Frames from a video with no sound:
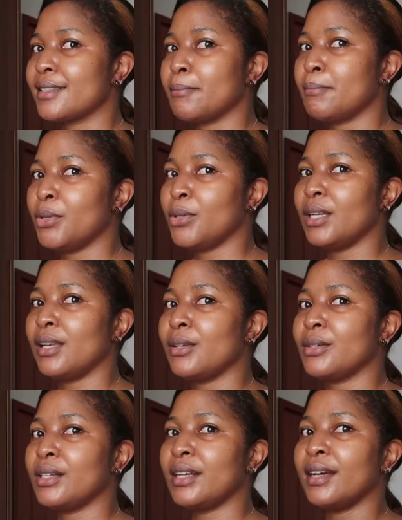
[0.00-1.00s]
simple
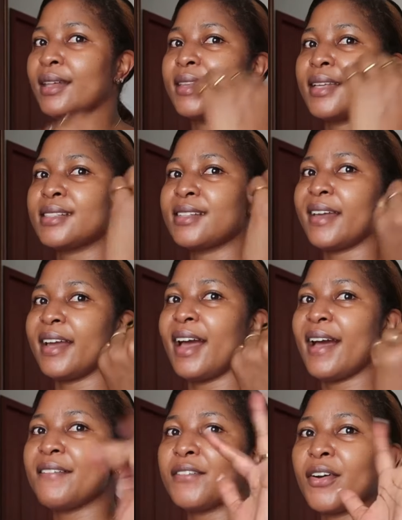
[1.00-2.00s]
look that I
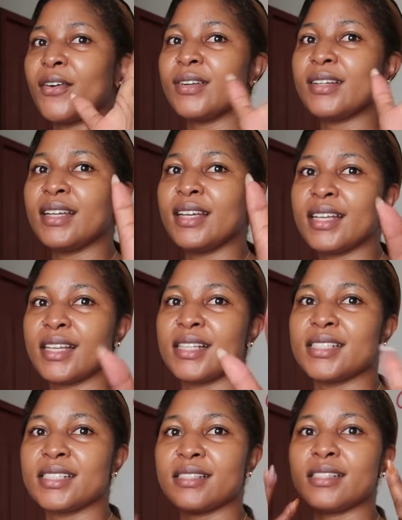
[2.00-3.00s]
have on.
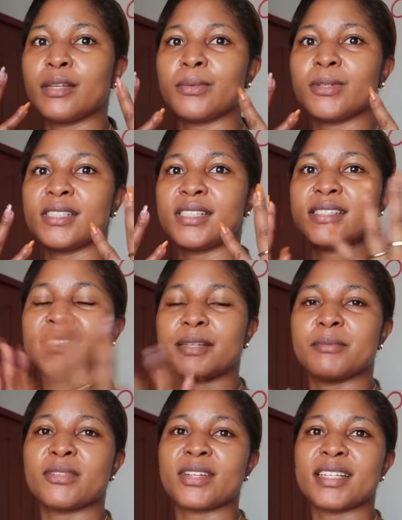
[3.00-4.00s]
It's just a watch and
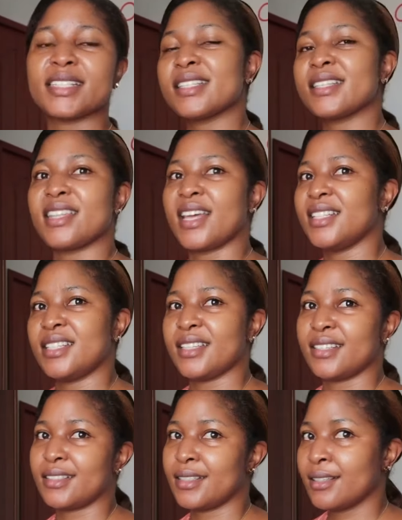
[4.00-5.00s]
some rings, that's
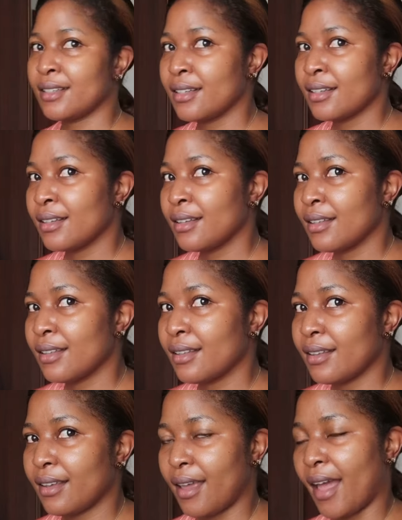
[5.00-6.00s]
it.
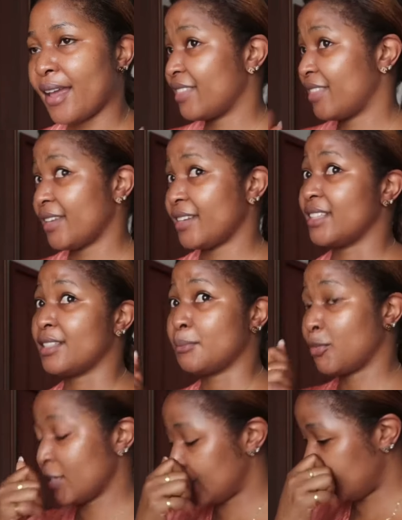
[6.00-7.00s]
Yeah, and then it's
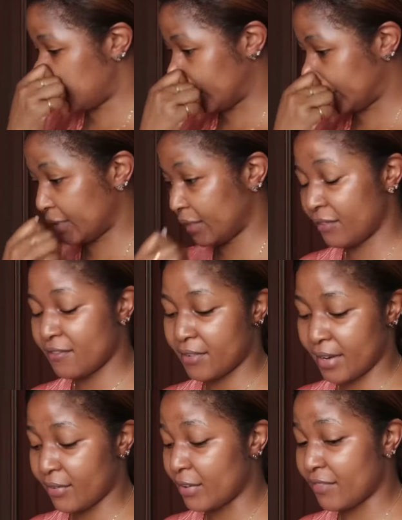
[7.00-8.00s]
pretty,
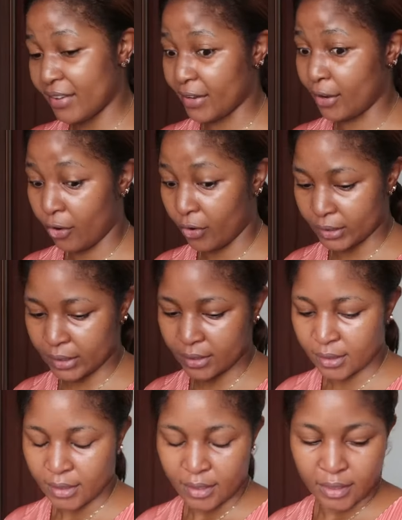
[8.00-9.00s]
very hot.
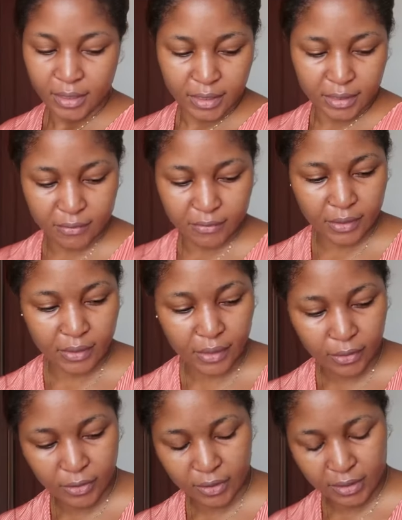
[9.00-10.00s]
It's very
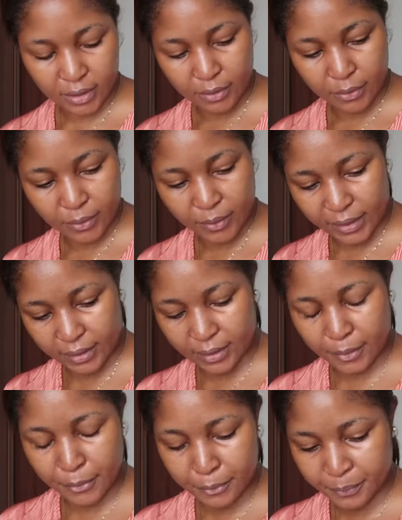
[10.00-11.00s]
hot right
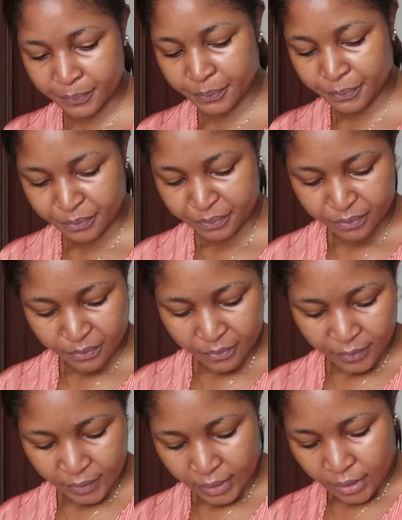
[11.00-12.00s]
now.
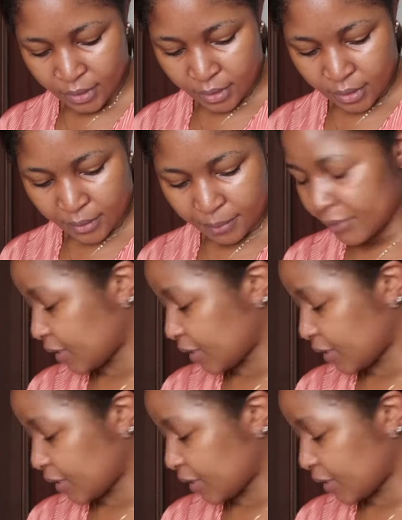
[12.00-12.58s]
I'm